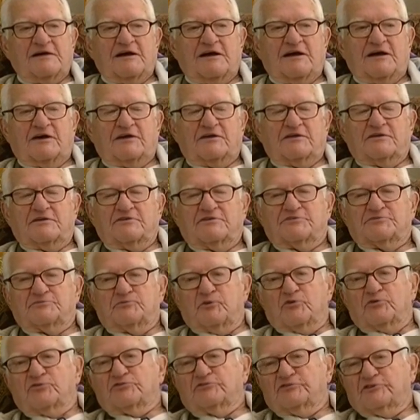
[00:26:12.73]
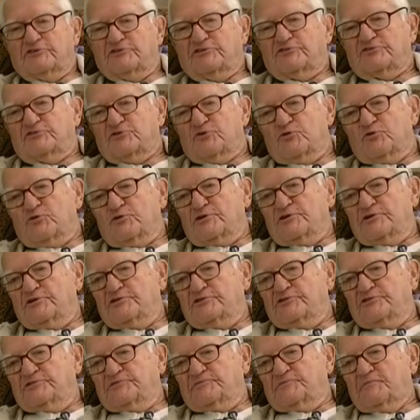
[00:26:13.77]
And it's mostly
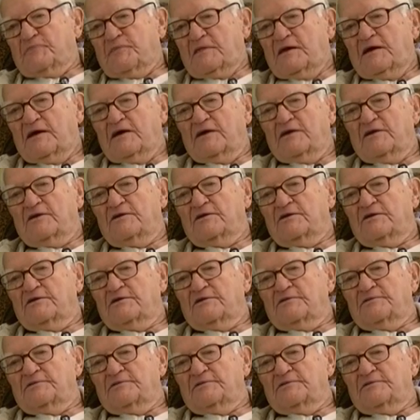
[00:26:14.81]
stories and